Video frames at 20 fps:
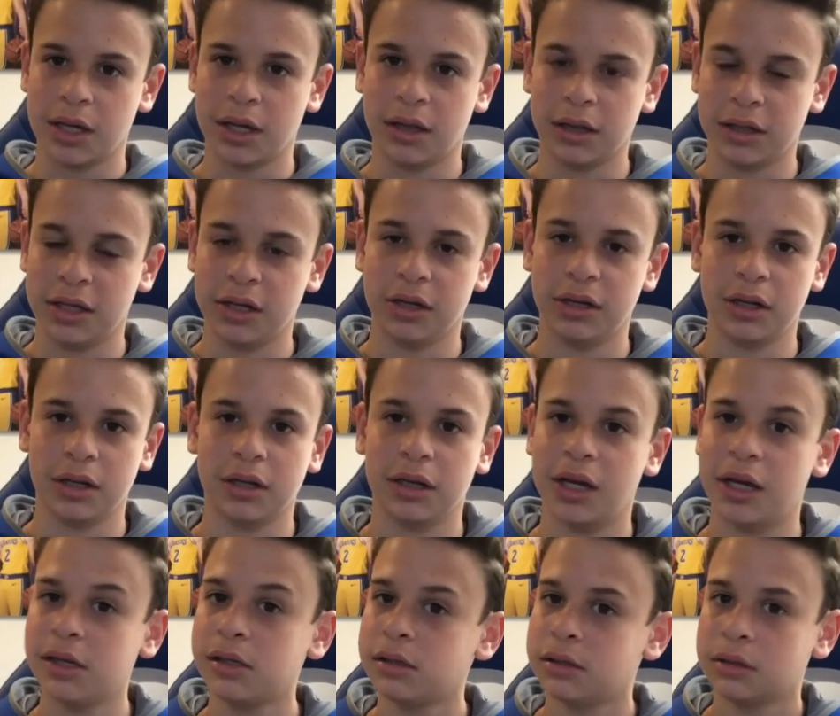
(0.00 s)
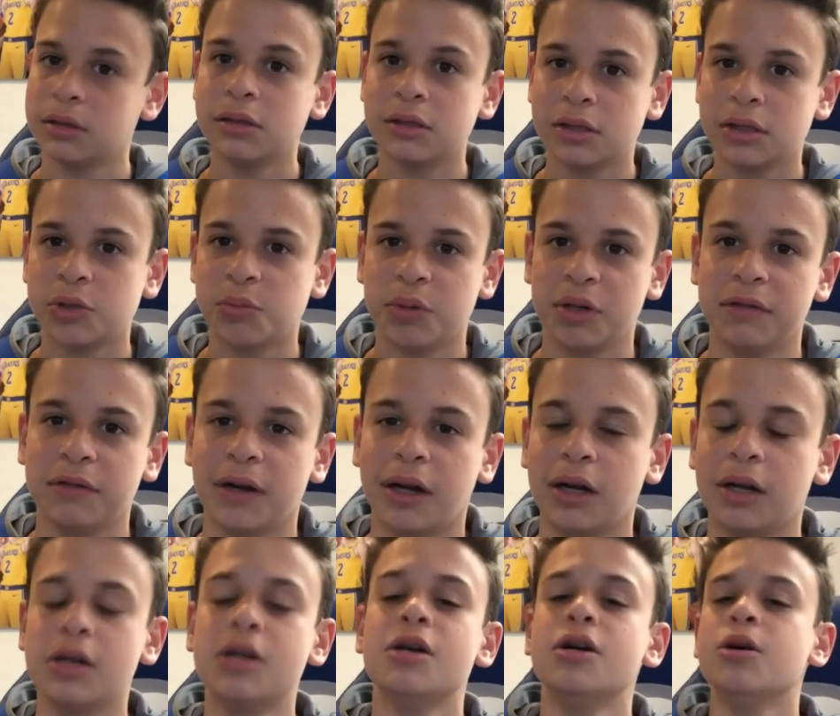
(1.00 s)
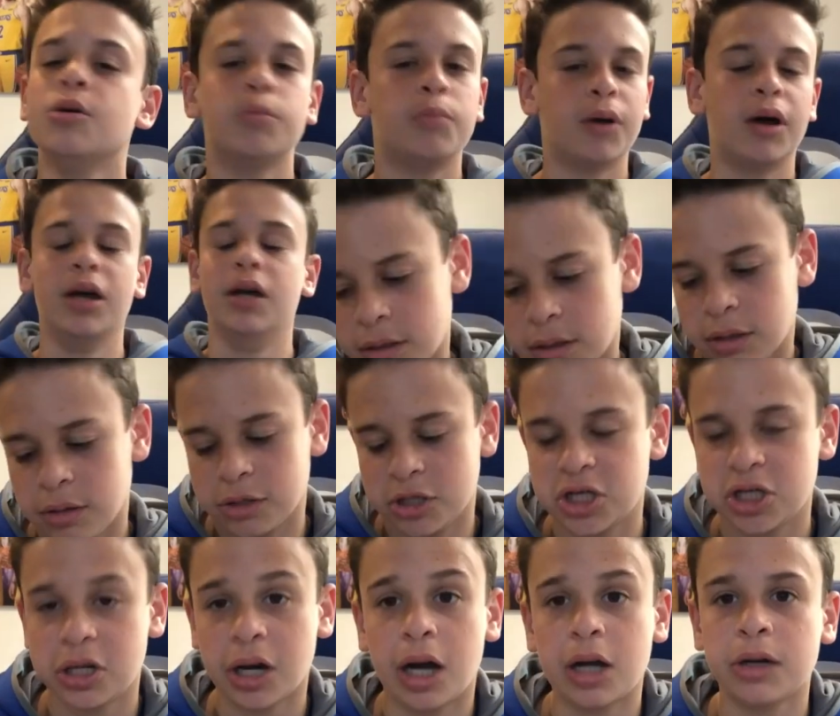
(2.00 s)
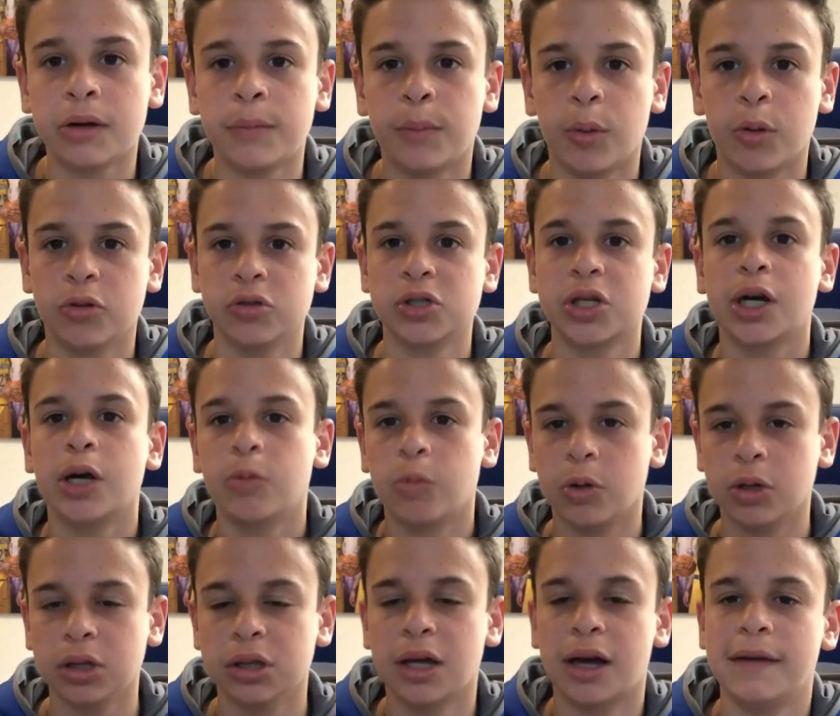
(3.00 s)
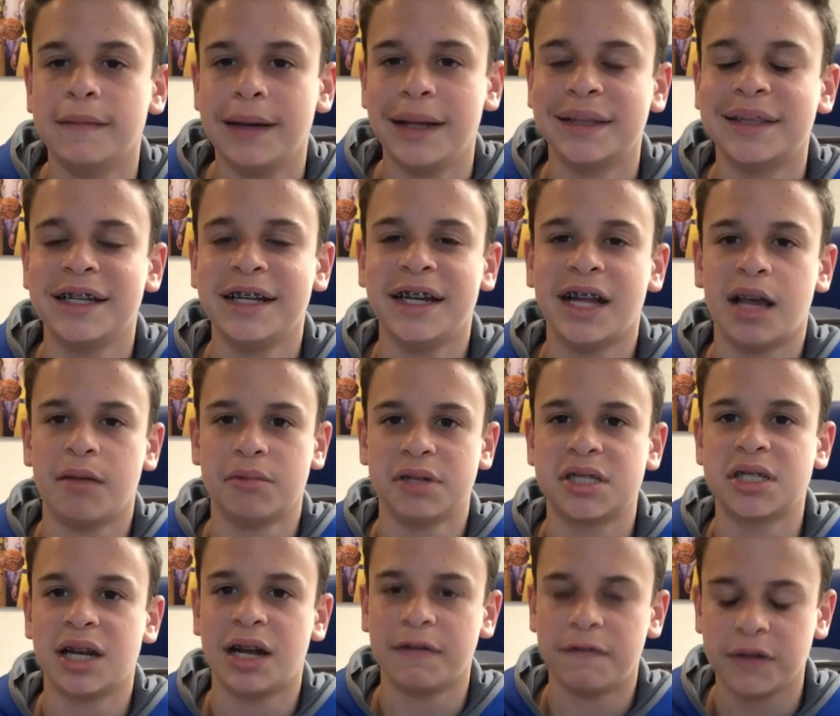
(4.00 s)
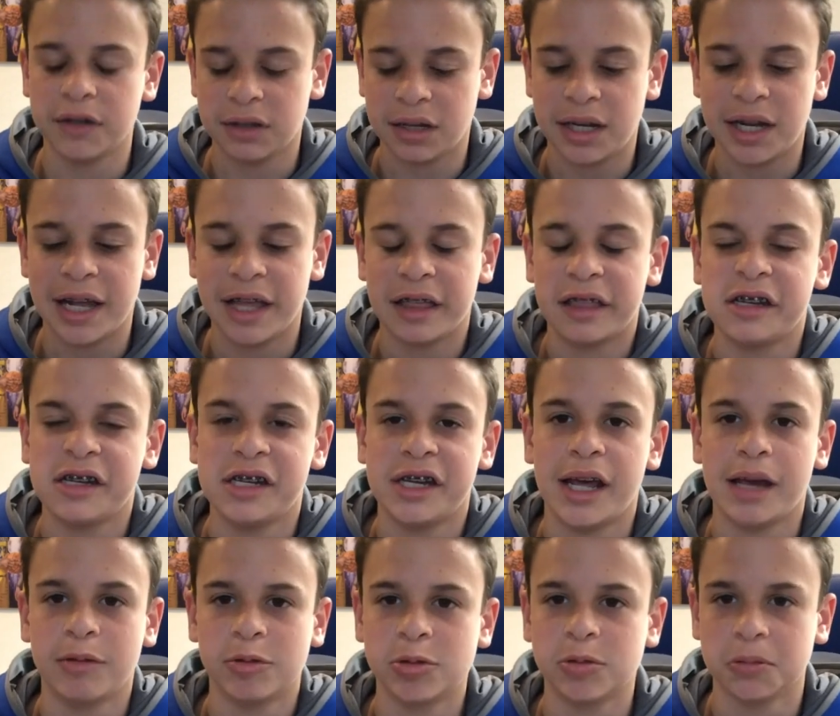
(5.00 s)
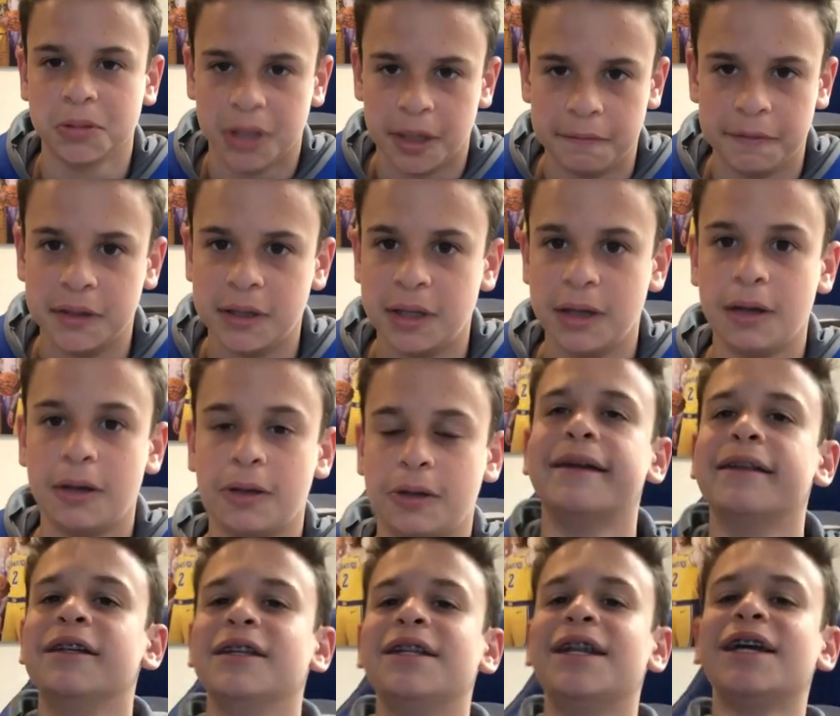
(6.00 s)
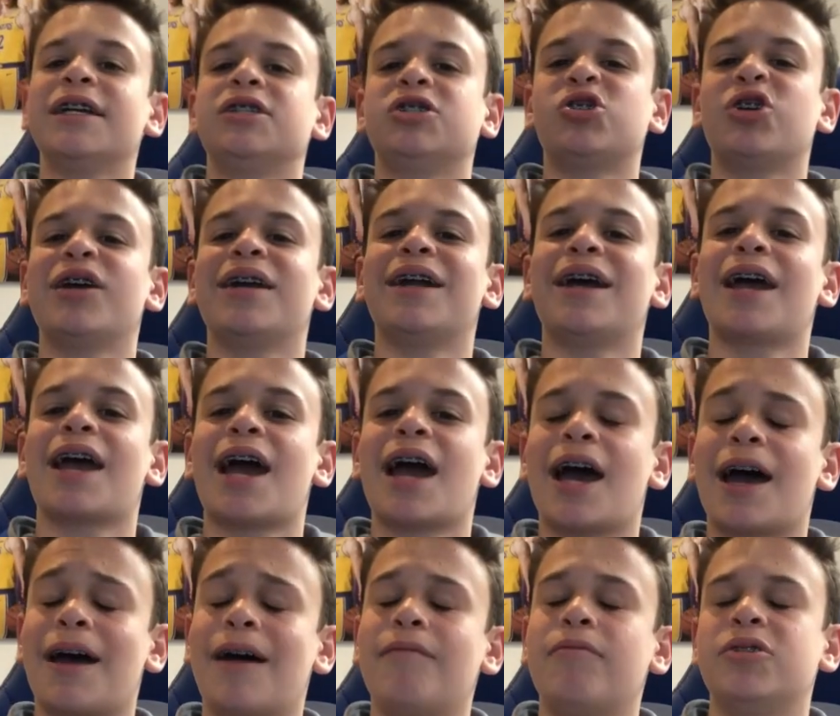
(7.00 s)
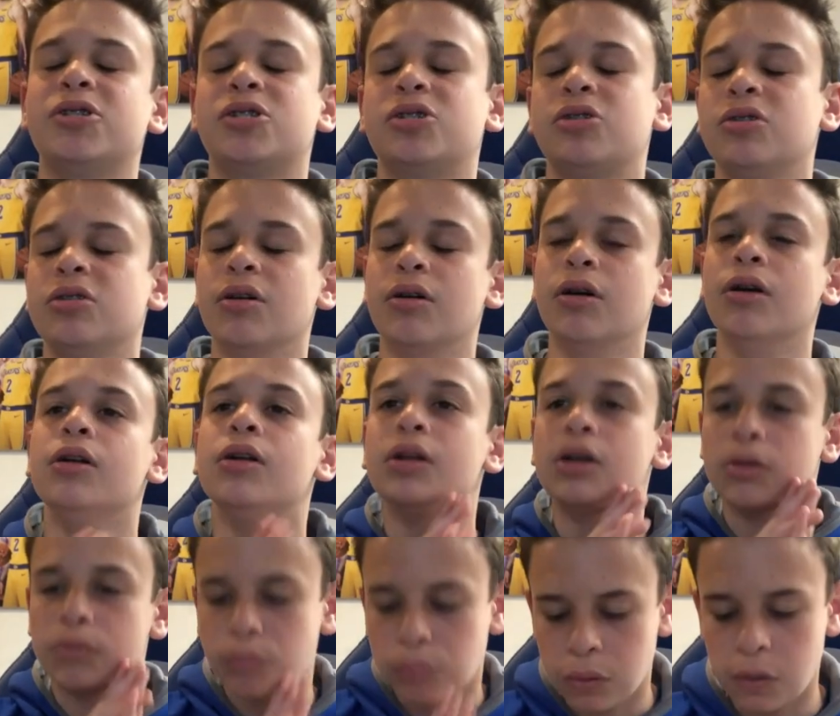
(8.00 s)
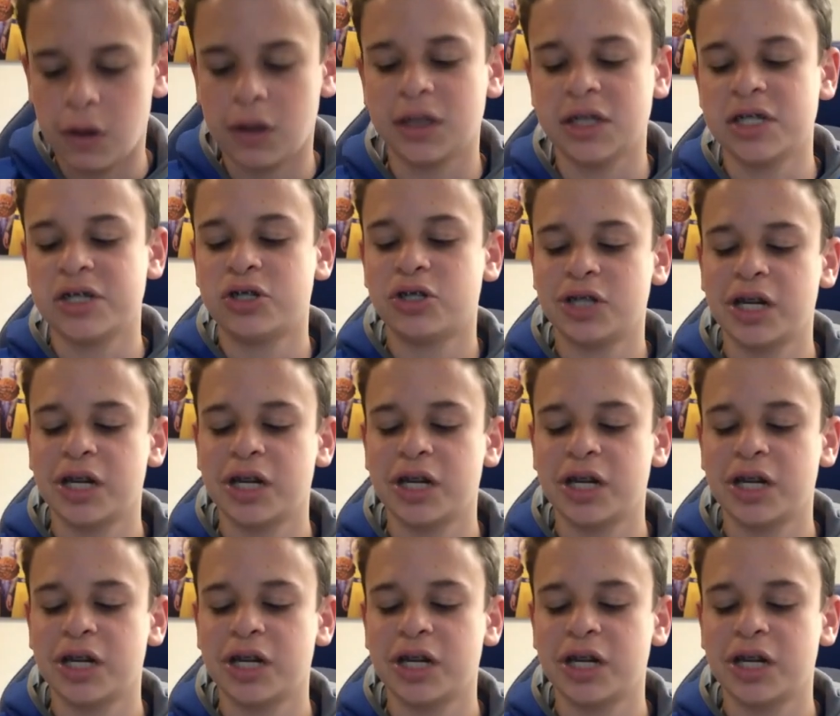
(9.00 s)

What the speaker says: out here in LA. Pretty fire. But the Chicago Bulls will love Anthony Davis, and I feel like Anthony Davis will love it there. And the next trade I have is to the Portland